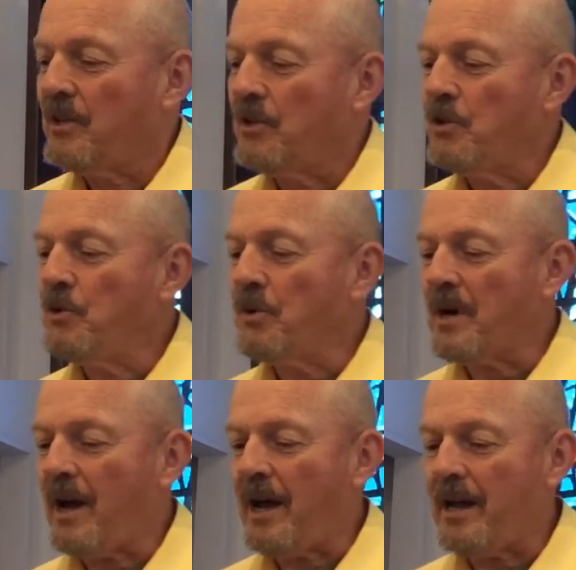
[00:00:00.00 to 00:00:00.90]
You
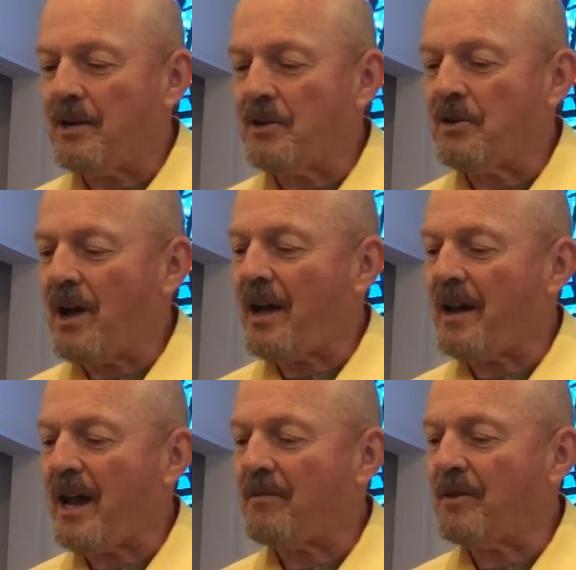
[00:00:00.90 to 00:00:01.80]
and I do
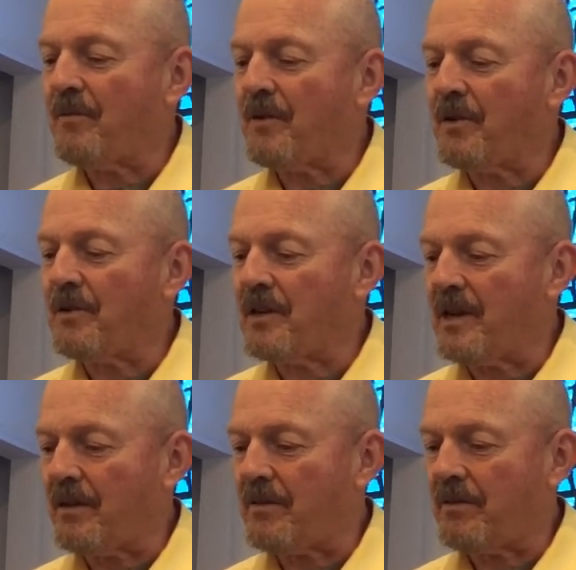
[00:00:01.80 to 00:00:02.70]
not have to fear
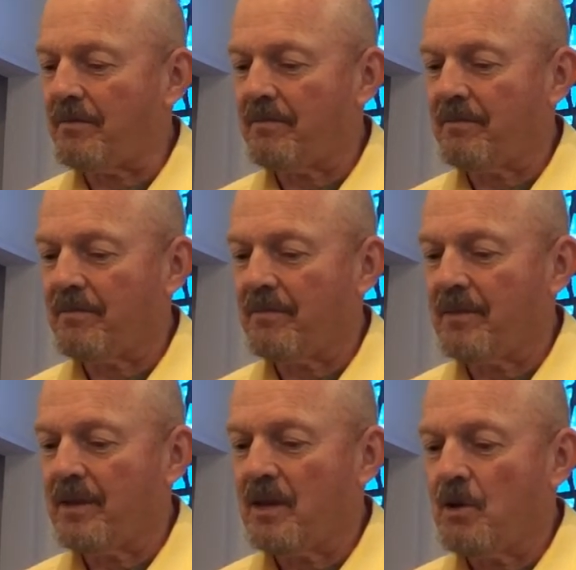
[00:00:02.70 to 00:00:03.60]
death.
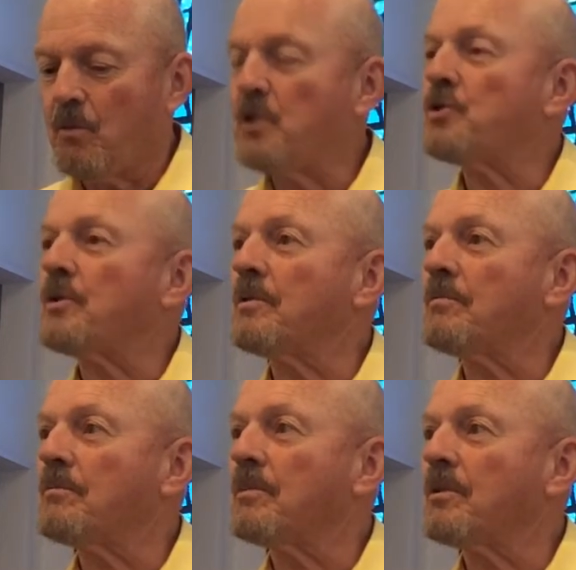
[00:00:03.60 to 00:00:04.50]
We
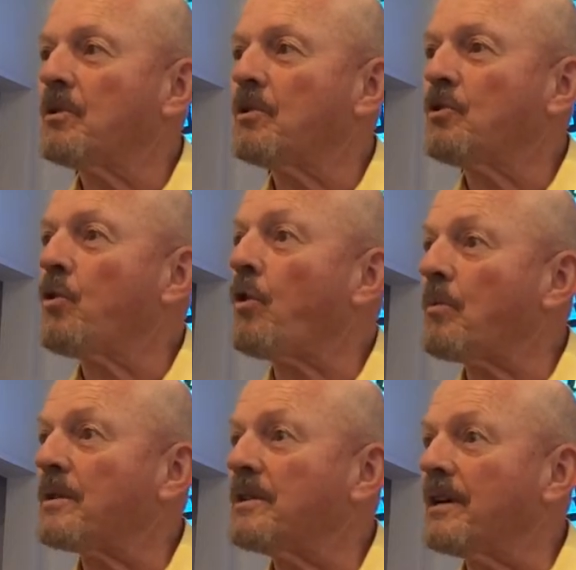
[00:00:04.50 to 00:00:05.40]
shouldn't court
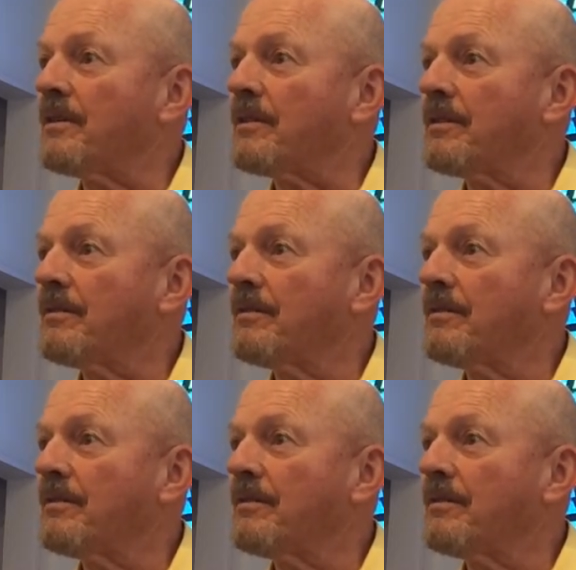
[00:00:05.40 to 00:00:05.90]
with death,